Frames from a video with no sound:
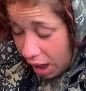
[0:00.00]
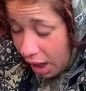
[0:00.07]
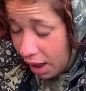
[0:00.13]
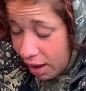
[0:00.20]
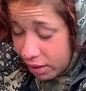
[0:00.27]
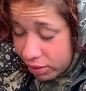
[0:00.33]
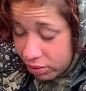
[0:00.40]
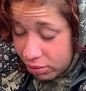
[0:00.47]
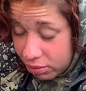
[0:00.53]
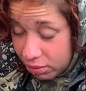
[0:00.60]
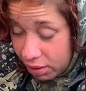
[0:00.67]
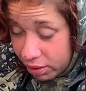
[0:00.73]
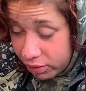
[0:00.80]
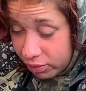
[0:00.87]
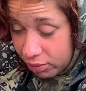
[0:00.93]
I do
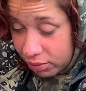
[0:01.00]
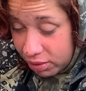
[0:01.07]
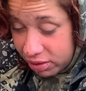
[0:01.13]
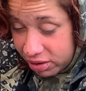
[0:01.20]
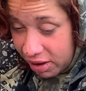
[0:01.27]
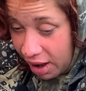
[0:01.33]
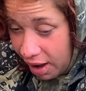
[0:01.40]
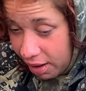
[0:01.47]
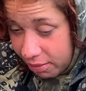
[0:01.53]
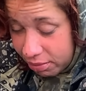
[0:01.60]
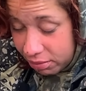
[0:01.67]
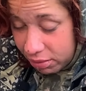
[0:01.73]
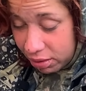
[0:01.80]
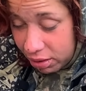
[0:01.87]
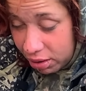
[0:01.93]
want to stop,
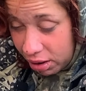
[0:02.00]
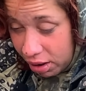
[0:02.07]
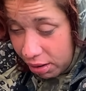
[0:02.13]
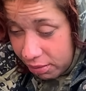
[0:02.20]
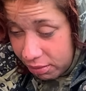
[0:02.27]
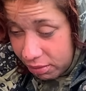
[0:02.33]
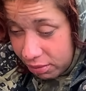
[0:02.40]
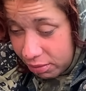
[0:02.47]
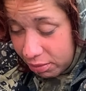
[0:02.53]
but